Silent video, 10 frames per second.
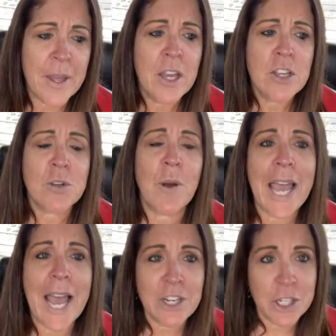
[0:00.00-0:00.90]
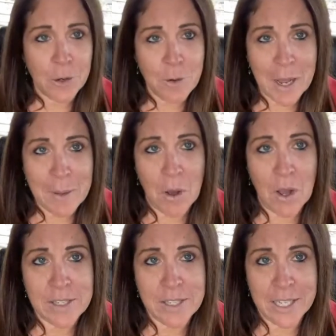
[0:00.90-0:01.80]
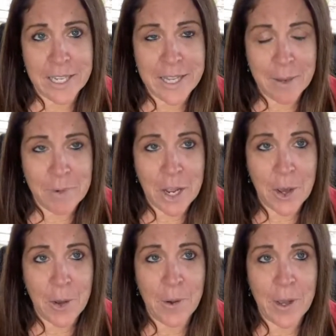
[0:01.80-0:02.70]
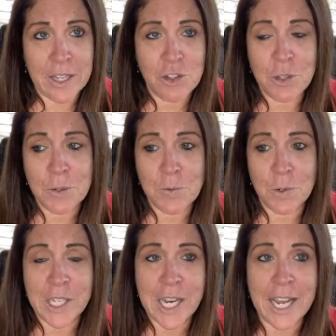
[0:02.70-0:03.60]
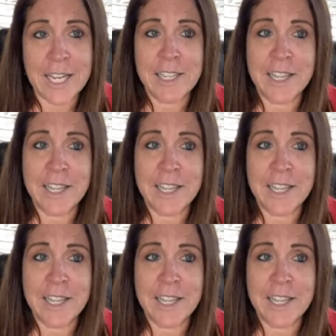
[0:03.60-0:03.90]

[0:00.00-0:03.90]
So I had to go to my boss and let them know, and she was really nice.